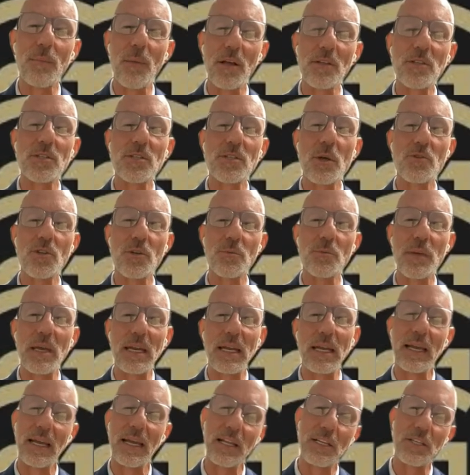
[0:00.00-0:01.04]
them on social
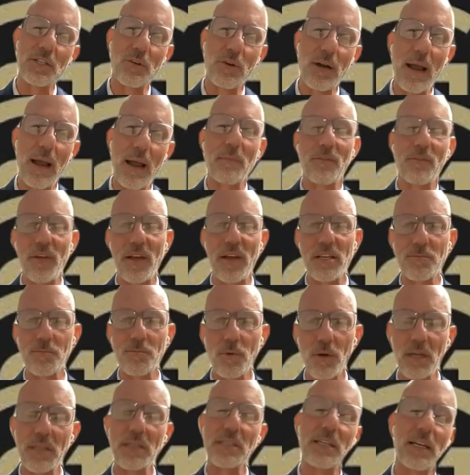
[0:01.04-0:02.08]
media, Instagram and
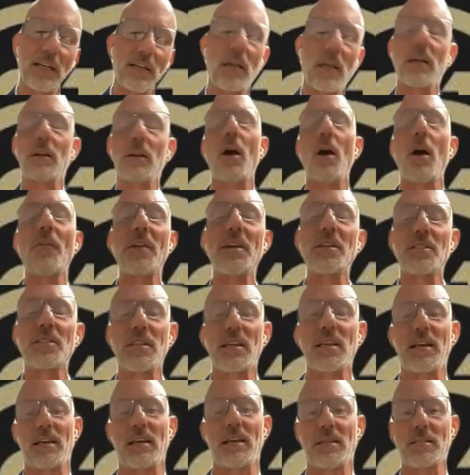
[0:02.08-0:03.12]
Facebook and TikTok, and all
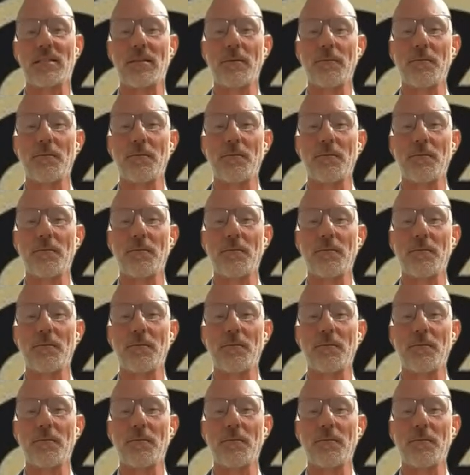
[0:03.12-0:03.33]
these things.